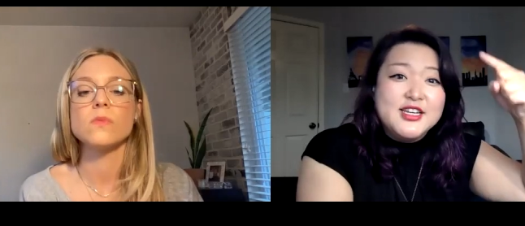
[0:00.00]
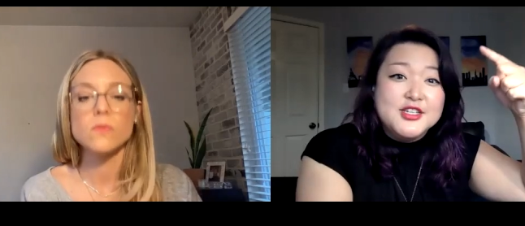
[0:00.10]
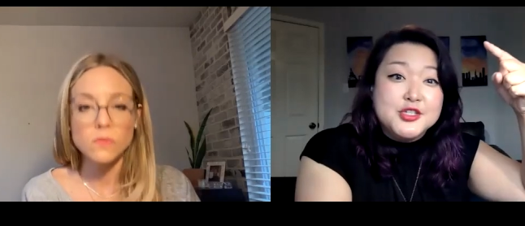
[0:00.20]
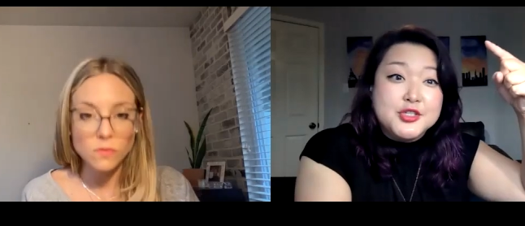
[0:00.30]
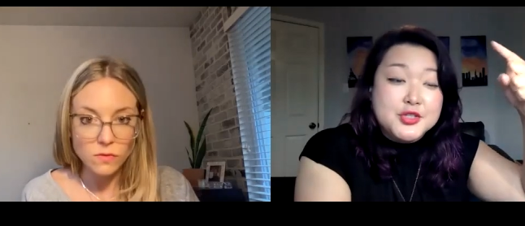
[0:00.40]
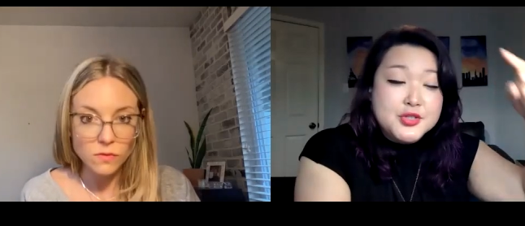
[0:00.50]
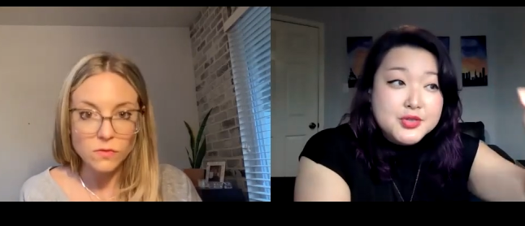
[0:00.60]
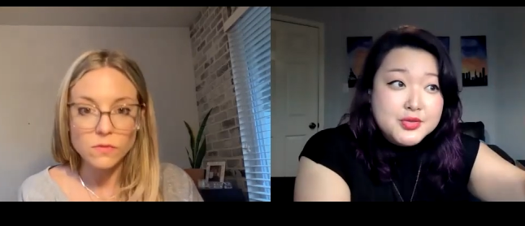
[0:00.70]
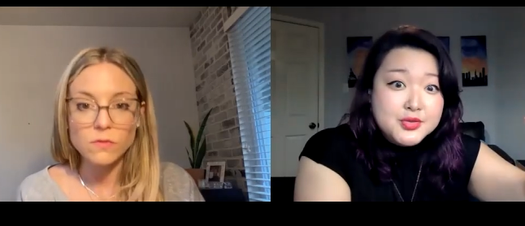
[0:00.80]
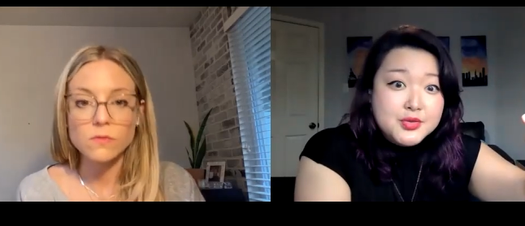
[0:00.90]
Speaker 1: And
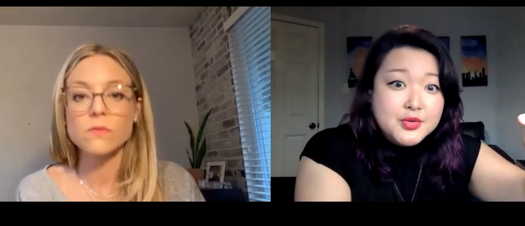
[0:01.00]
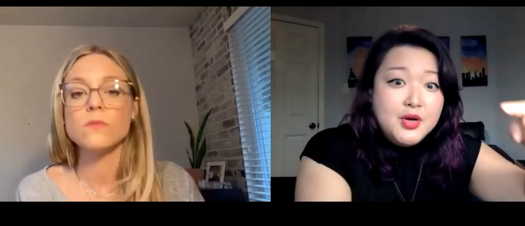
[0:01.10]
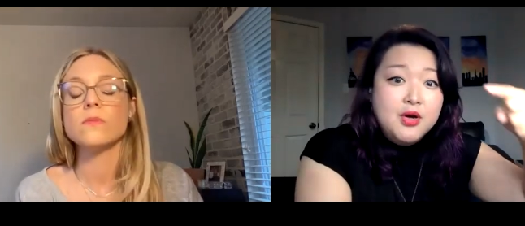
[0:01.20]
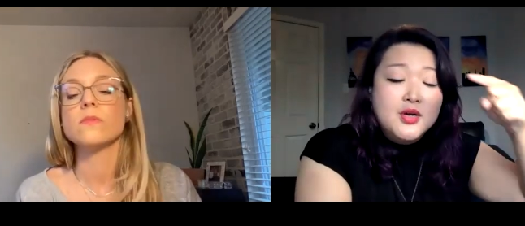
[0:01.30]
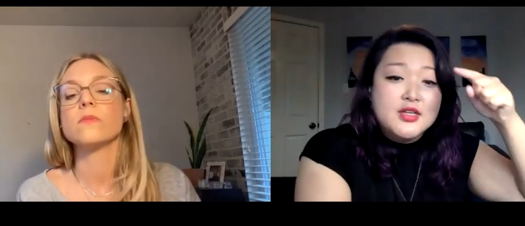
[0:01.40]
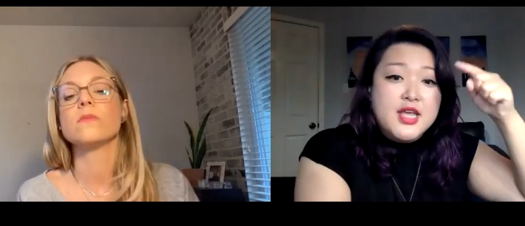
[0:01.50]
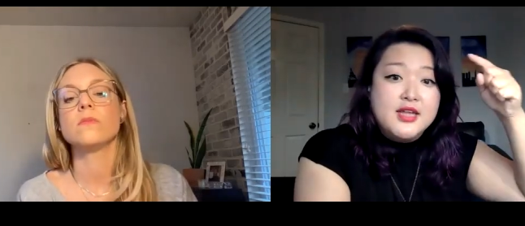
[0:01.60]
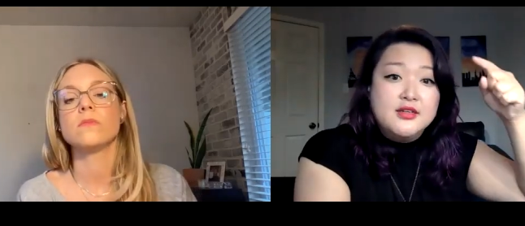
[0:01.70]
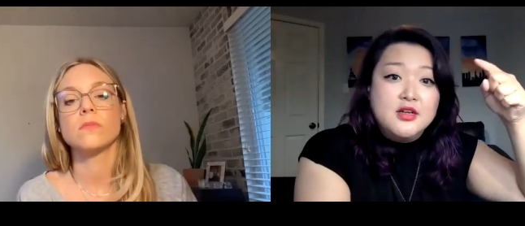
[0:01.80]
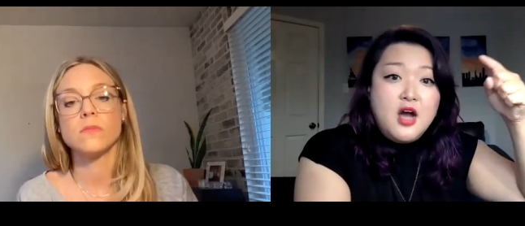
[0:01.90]
you
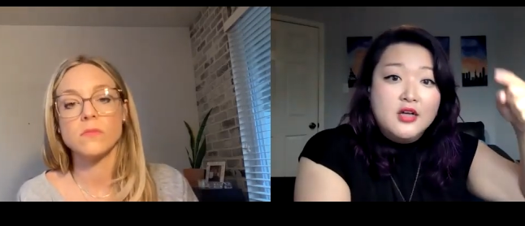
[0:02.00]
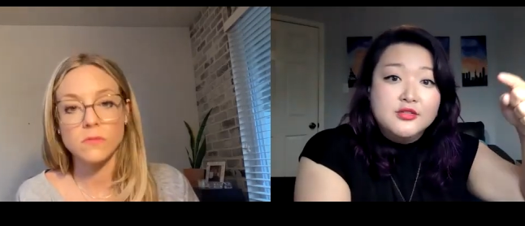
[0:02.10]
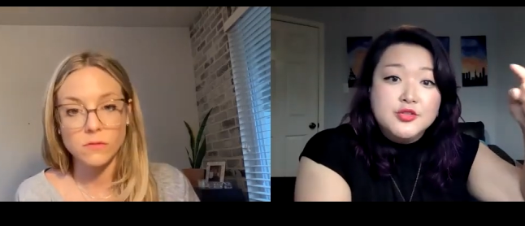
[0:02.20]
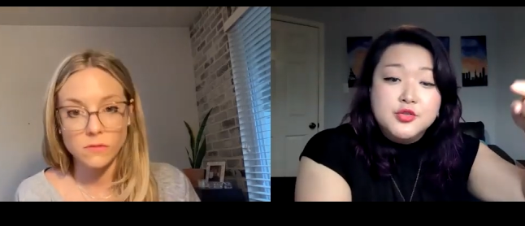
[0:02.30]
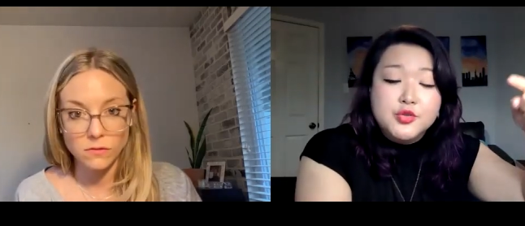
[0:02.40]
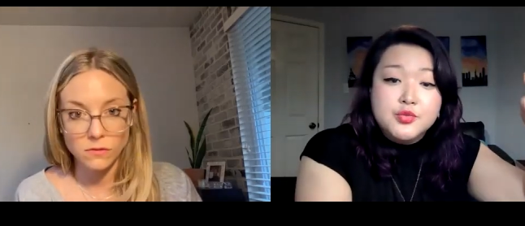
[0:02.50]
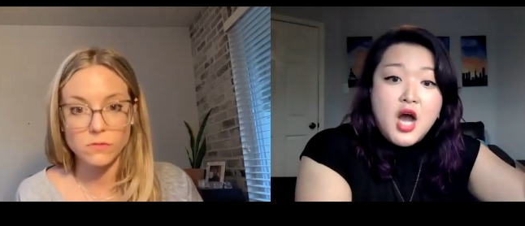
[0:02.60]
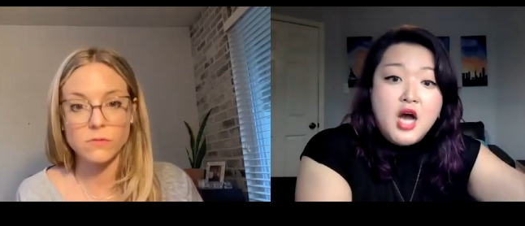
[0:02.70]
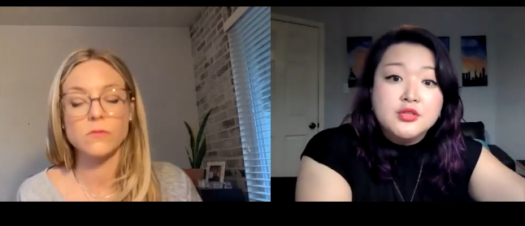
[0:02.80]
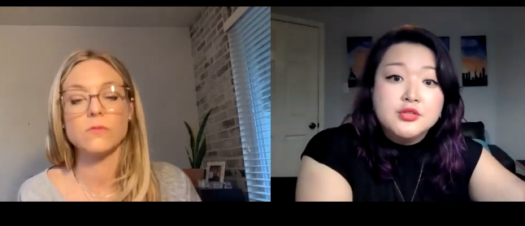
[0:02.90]
cannot, you do
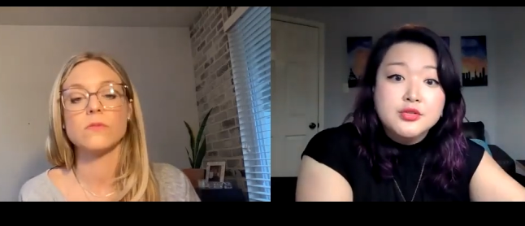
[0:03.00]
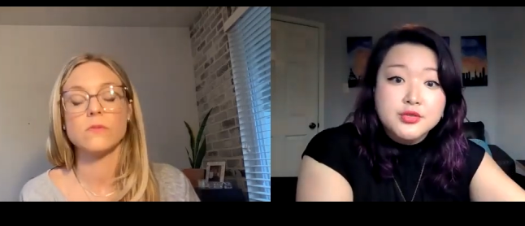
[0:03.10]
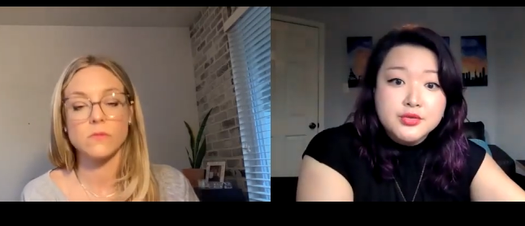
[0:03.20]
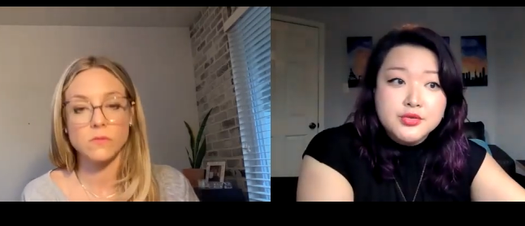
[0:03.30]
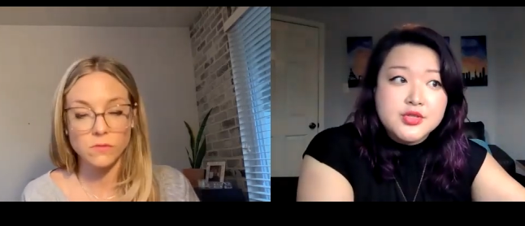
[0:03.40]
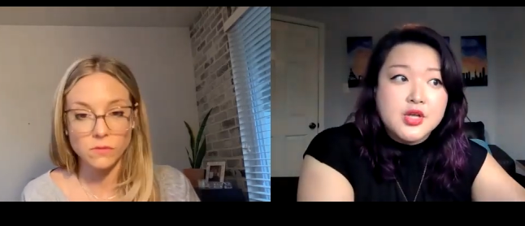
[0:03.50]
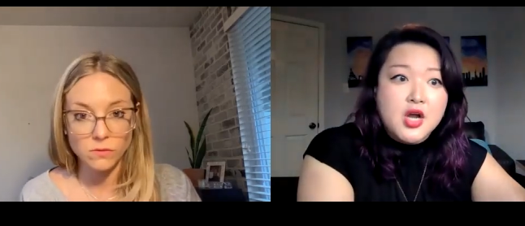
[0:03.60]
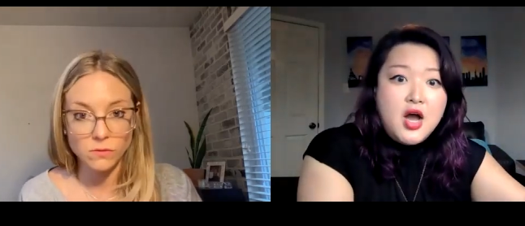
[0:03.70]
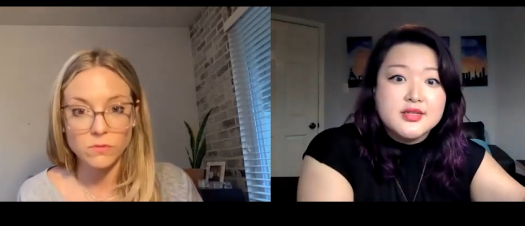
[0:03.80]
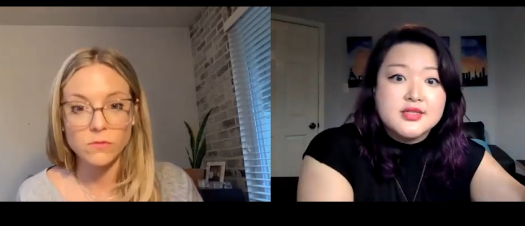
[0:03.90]
not lose the
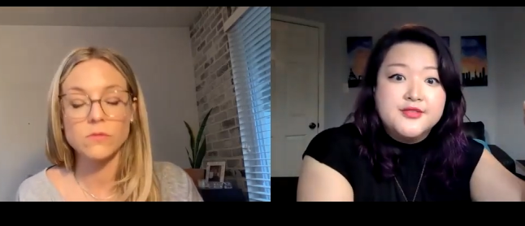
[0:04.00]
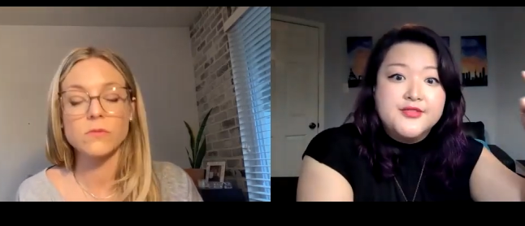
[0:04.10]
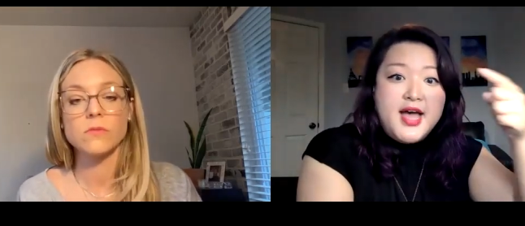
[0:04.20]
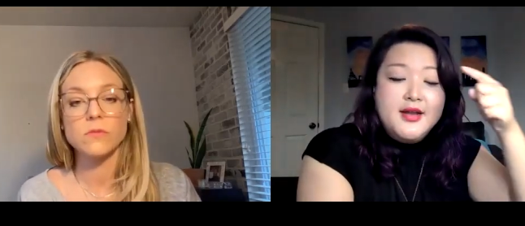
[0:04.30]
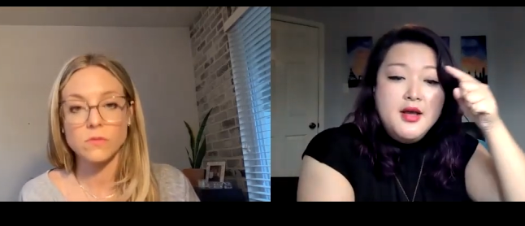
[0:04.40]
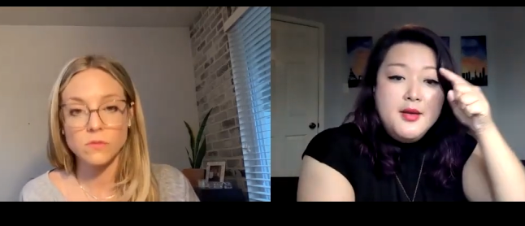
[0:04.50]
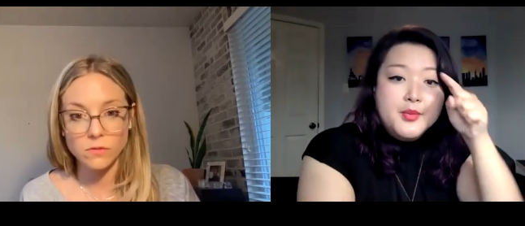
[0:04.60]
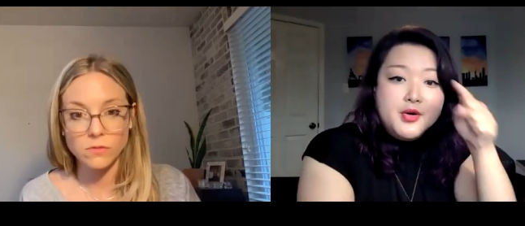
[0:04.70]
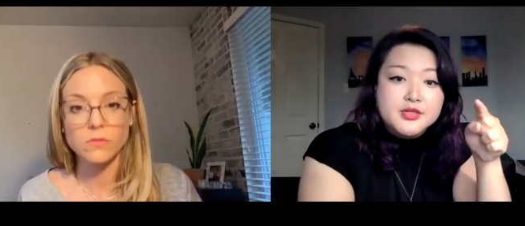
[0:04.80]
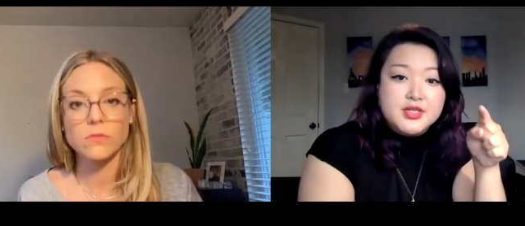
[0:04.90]
cost of that
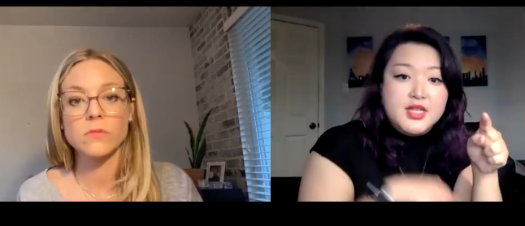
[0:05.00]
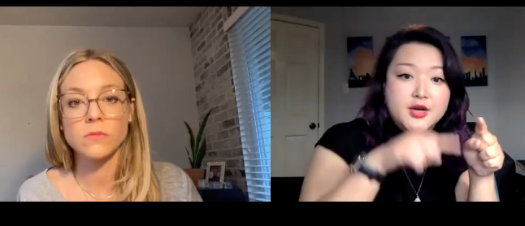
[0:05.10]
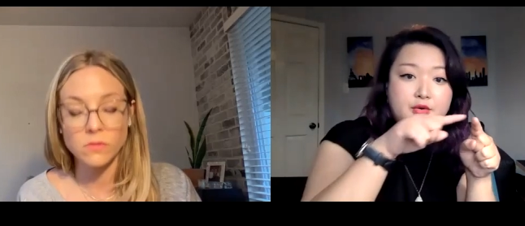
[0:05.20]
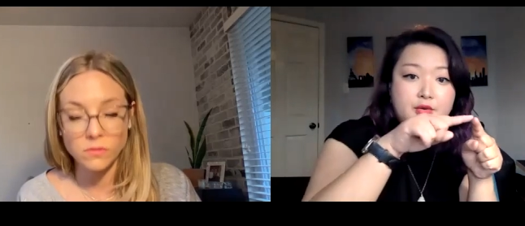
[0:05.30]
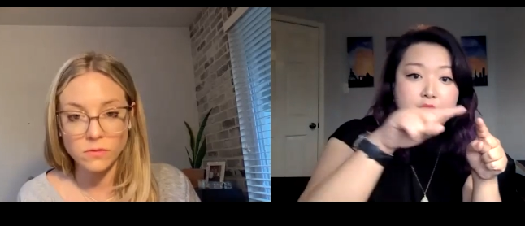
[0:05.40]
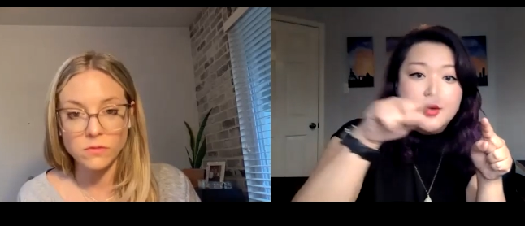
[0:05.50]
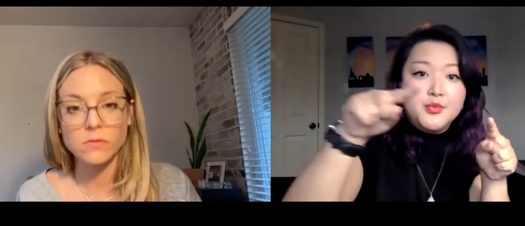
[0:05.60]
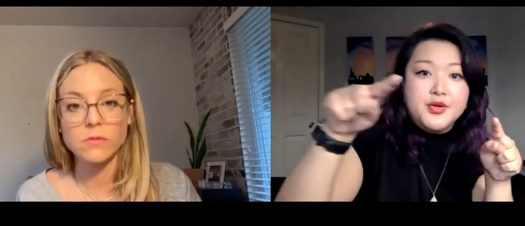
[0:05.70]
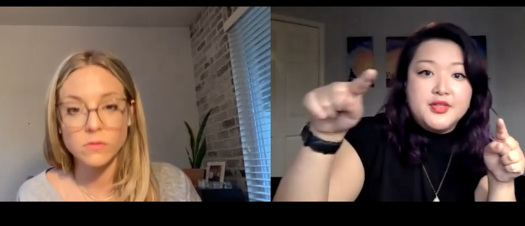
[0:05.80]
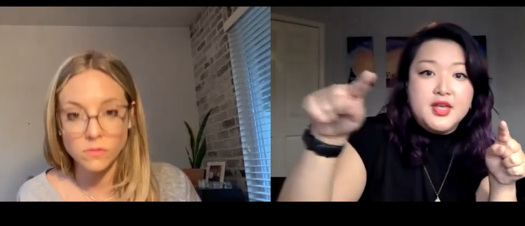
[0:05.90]
person that grew up
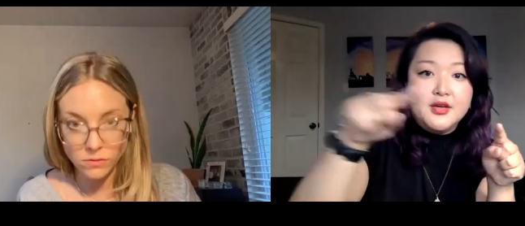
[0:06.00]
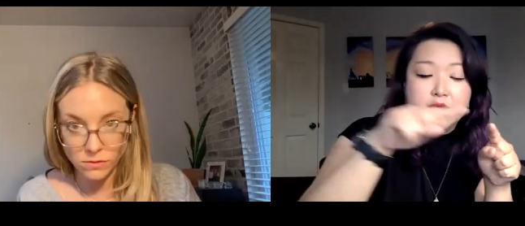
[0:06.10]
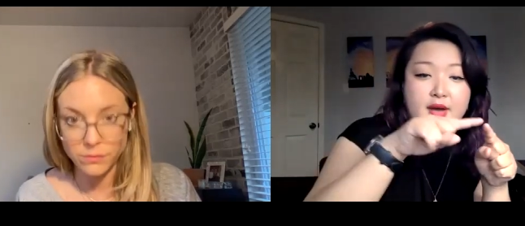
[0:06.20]
with it,